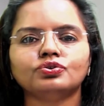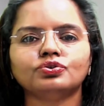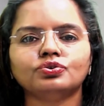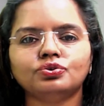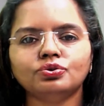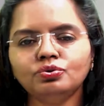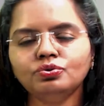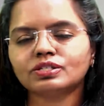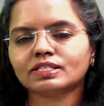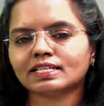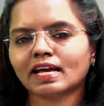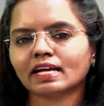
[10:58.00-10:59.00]
do
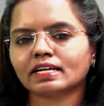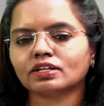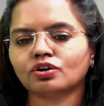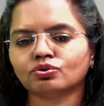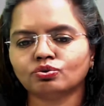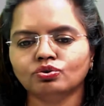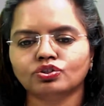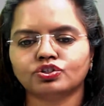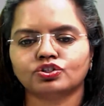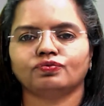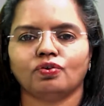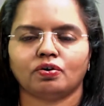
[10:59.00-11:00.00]
set rules
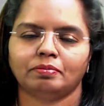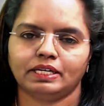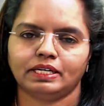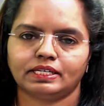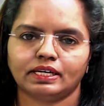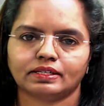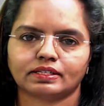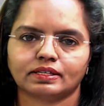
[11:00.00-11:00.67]
for meetings.